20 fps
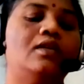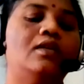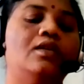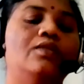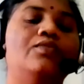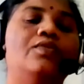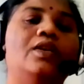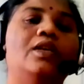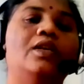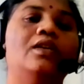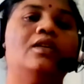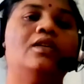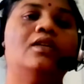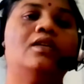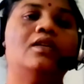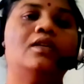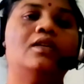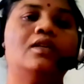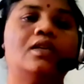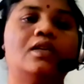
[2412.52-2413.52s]
different
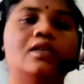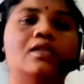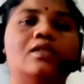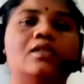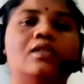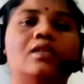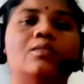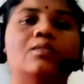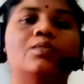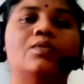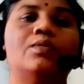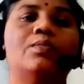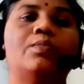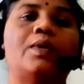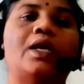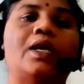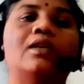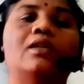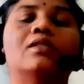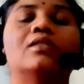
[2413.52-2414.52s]
customs
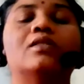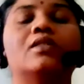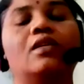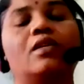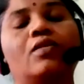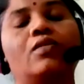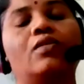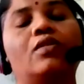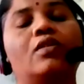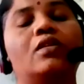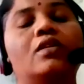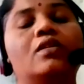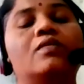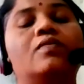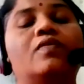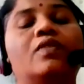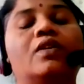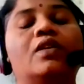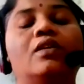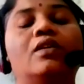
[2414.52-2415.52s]
practicing, or
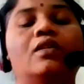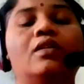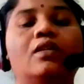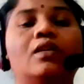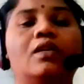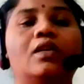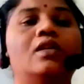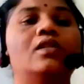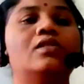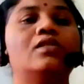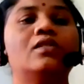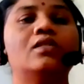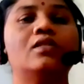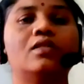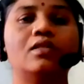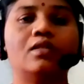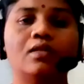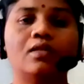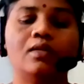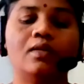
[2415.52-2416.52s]
different cultures
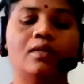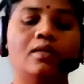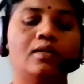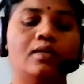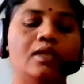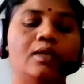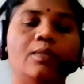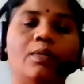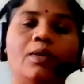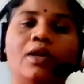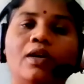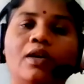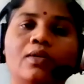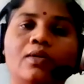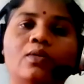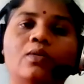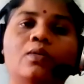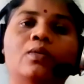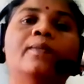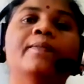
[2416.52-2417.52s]
they belong
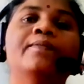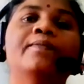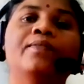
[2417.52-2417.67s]
to.